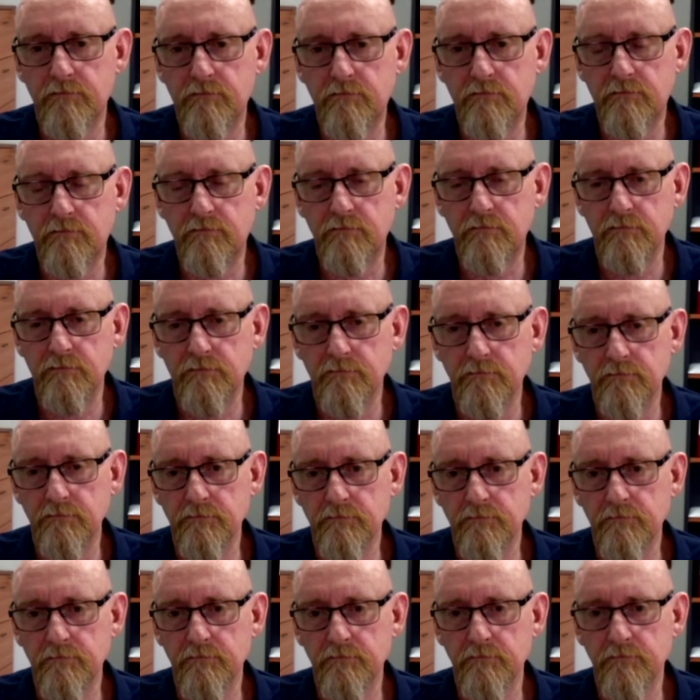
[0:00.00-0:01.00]

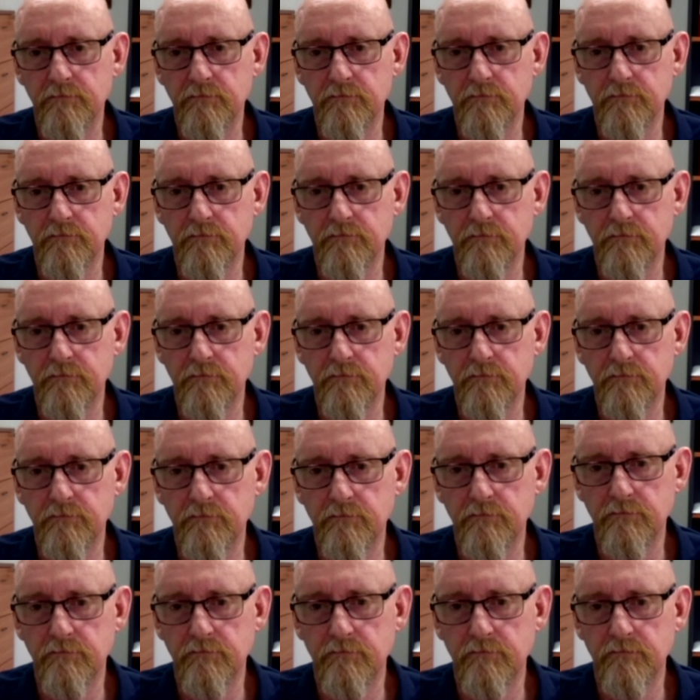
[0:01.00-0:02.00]

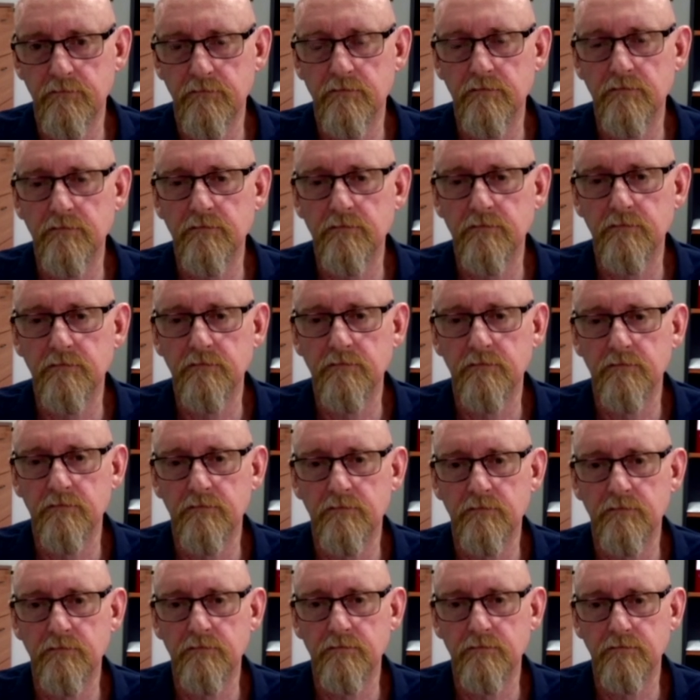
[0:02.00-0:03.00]

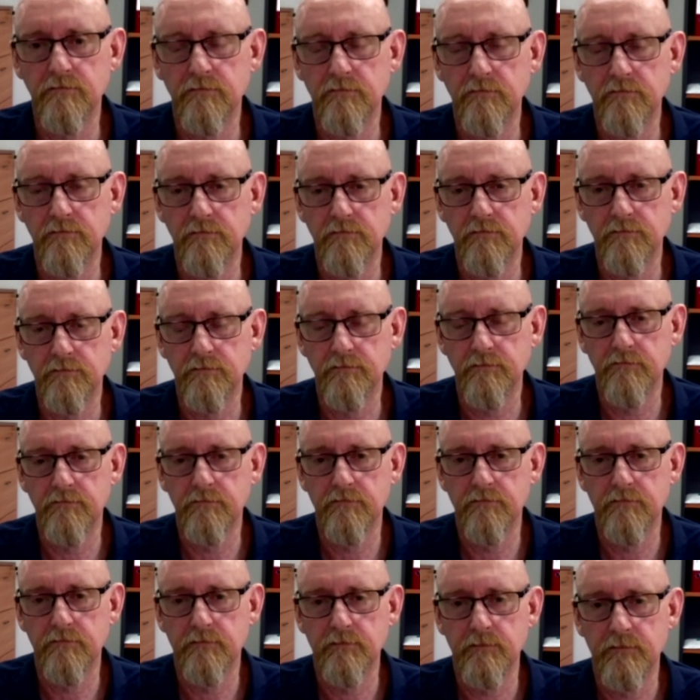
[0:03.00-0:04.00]

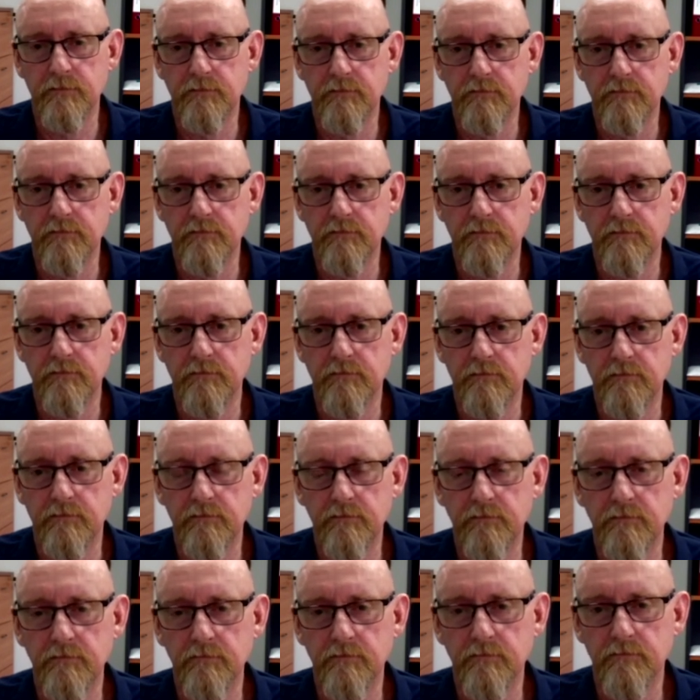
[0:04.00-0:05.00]

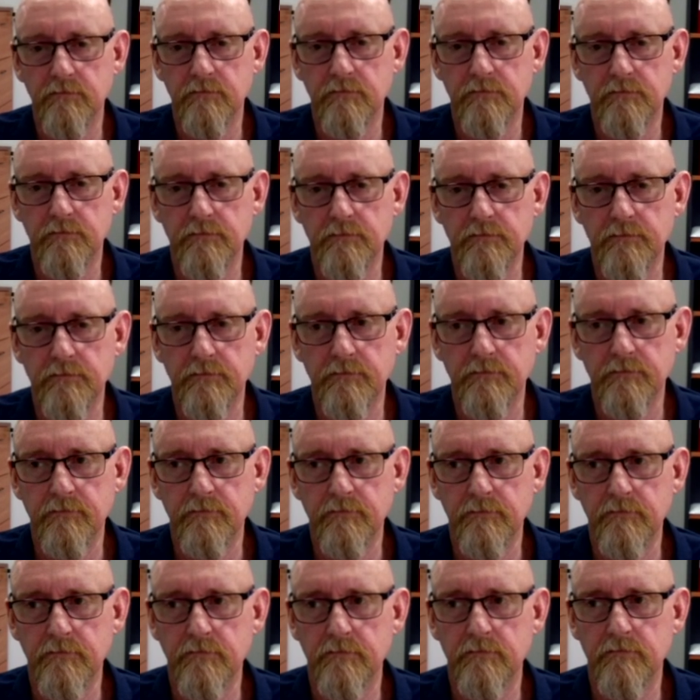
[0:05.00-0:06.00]

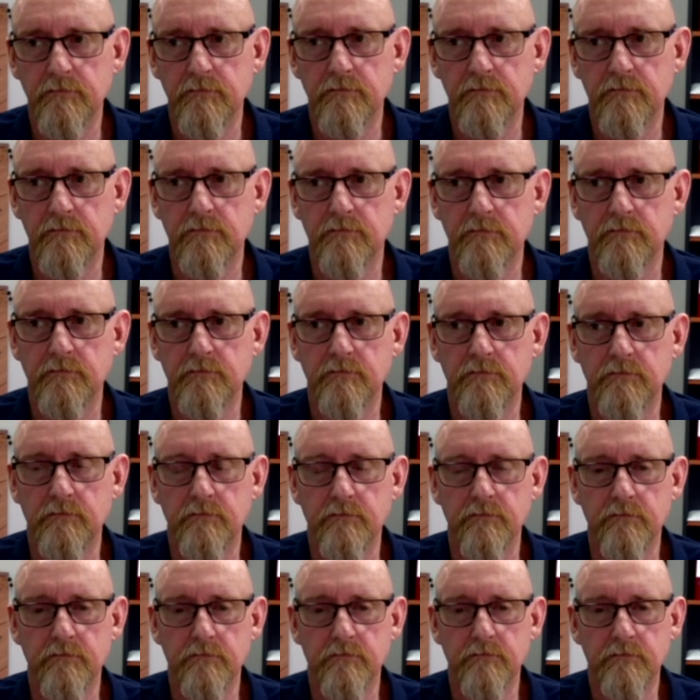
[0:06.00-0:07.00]

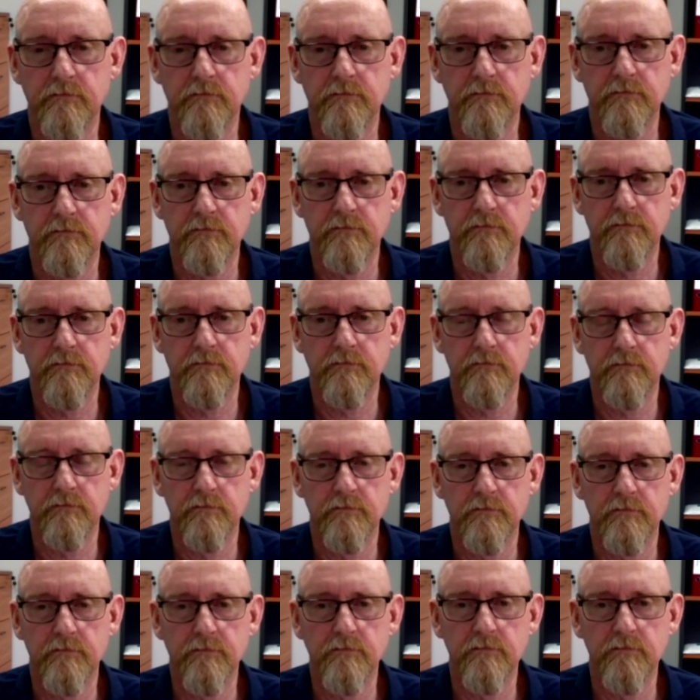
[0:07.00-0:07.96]
(not speaking)